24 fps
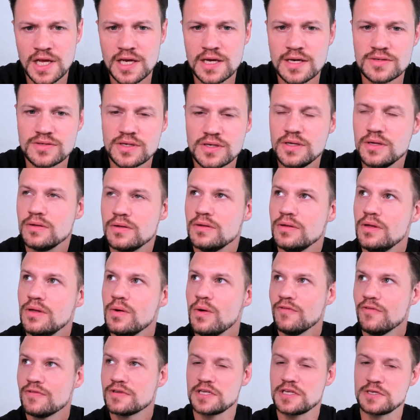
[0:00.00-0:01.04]
So you,
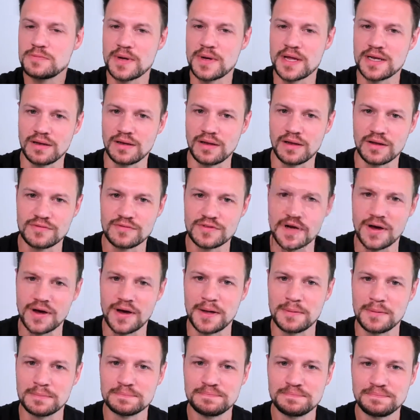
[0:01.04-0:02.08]
you obviously spend a lot of
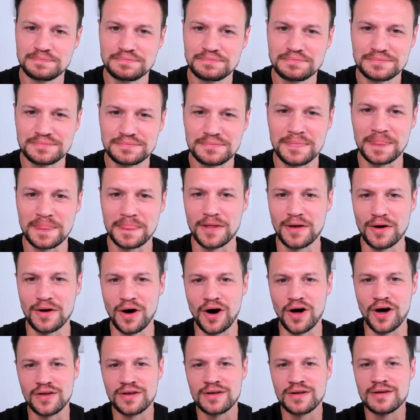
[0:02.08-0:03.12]
time
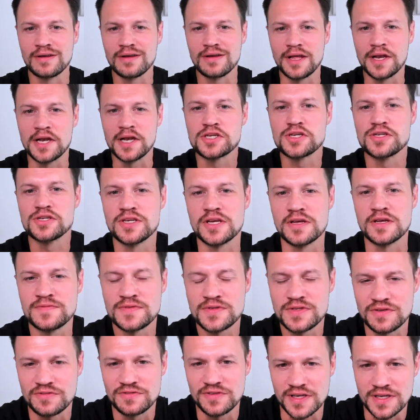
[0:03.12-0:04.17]
on initiatives
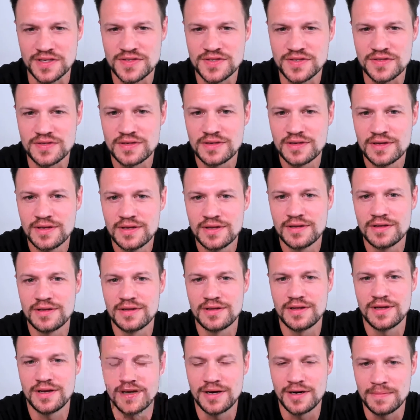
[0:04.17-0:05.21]
to fix
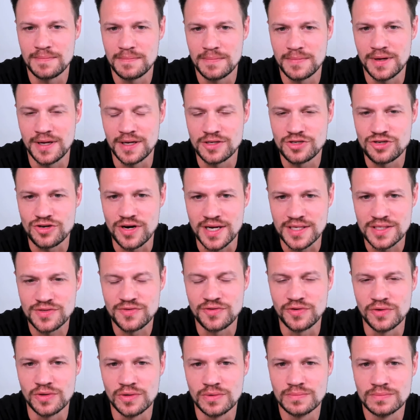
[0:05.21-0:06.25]
um, and
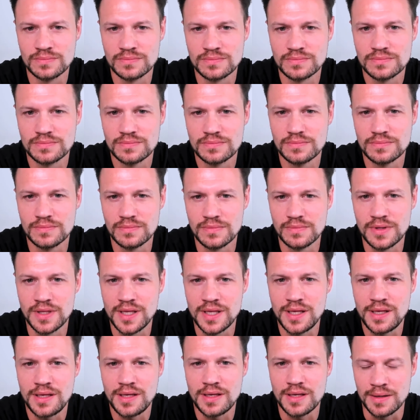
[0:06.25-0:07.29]
transform
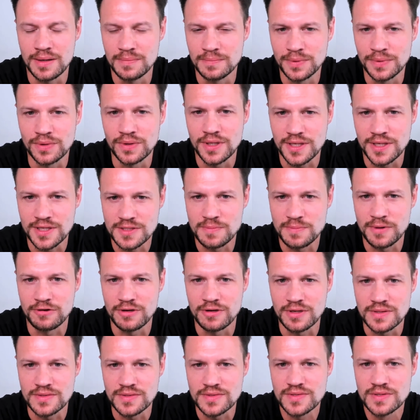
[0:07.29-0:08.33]
the employee
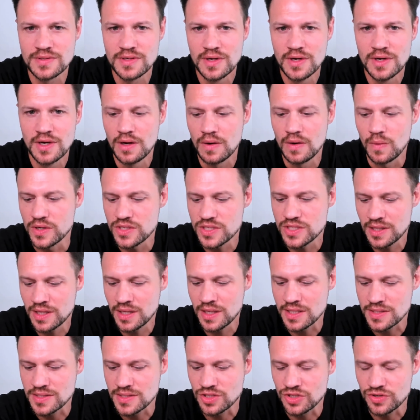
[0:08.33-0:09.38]
experience, which I
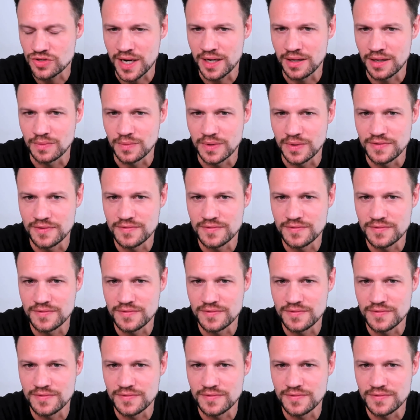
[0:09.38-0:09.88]
think is a trend that we've